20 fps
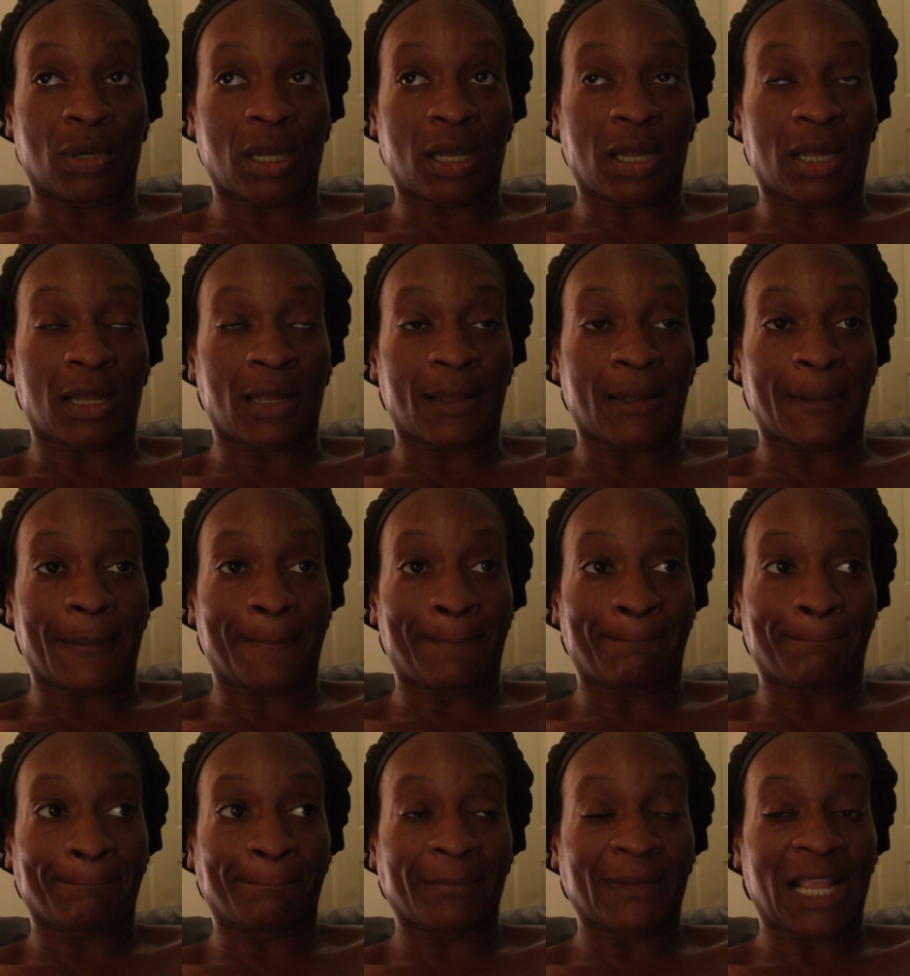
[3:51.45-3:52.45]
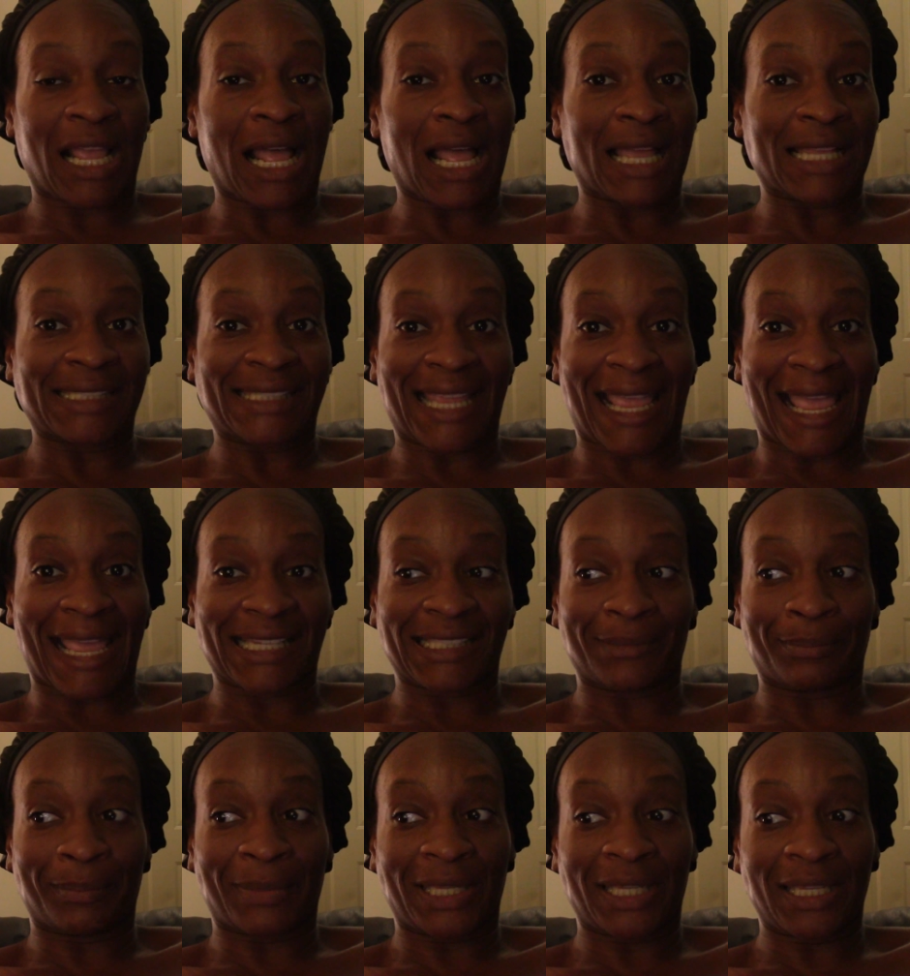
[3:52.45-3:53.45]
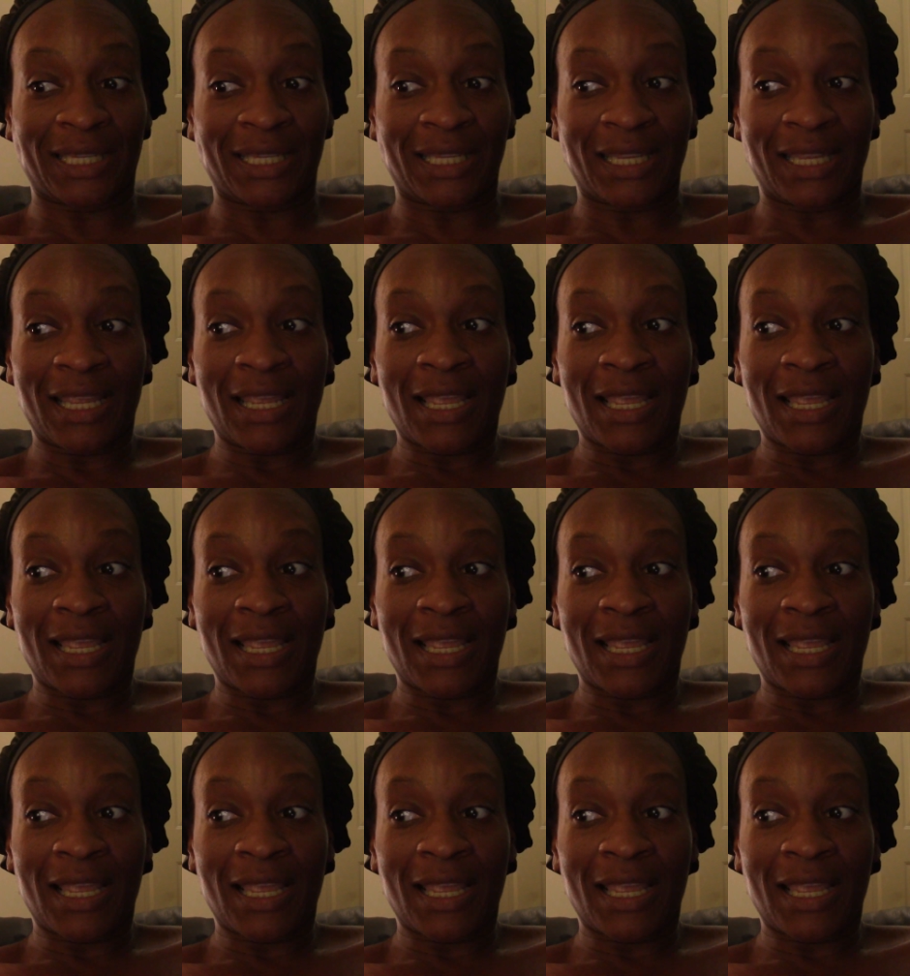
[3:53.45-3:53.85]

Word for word: um, contact me